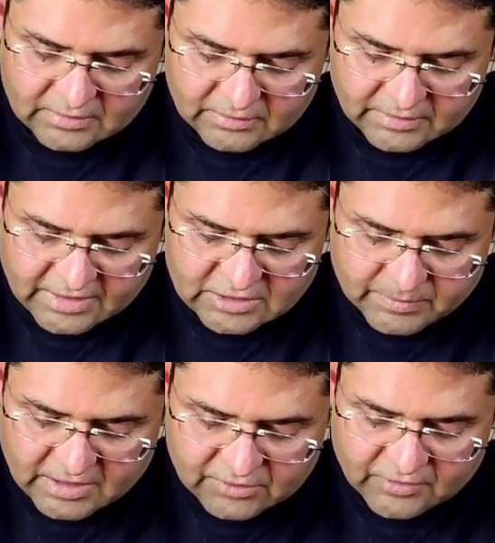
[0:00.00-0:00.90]
The
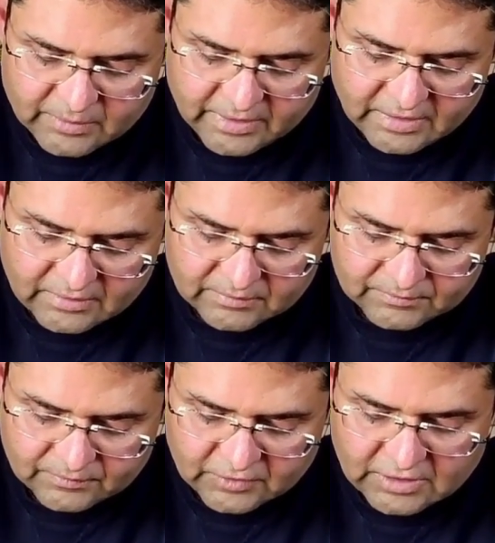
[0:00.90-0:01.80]
next part will
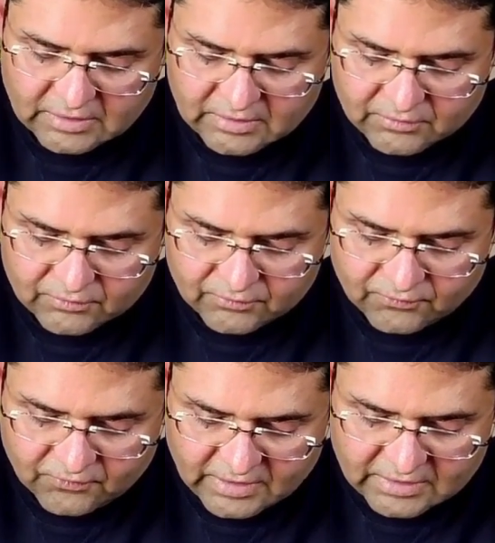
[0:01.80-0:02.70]
be
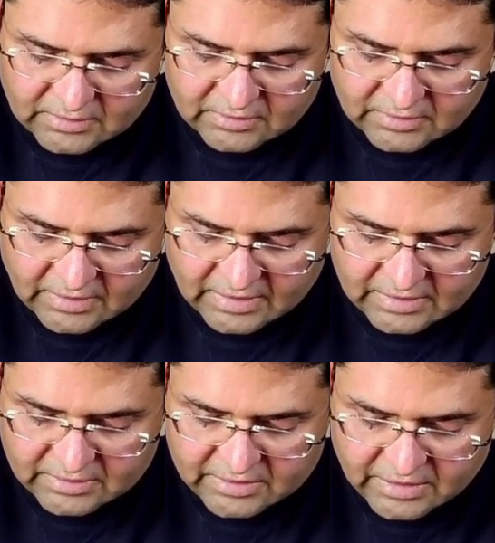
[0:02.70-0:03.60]
the flood
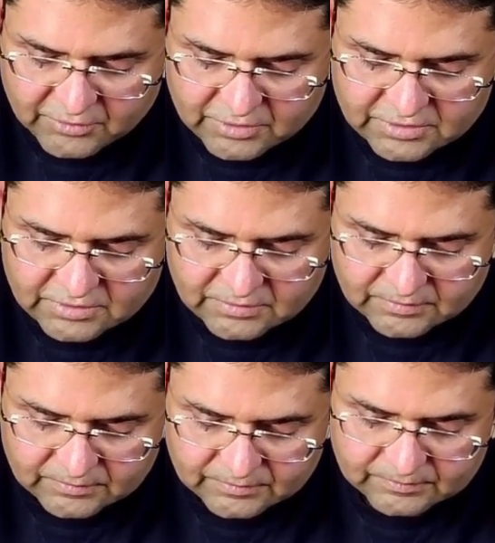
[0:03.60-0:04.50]
and
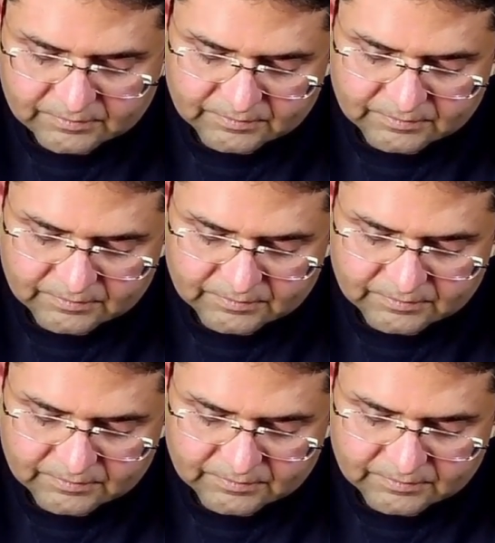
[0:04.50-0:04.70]
droughts,